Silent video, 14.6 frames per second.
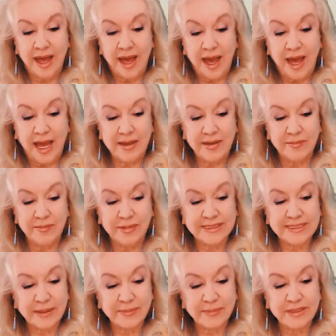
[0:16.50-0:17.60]
I am
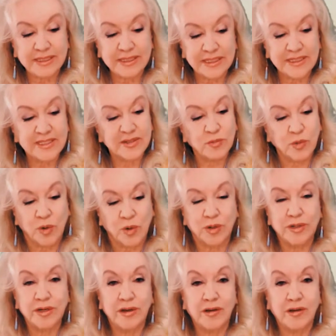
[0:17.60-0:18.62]
accepting this award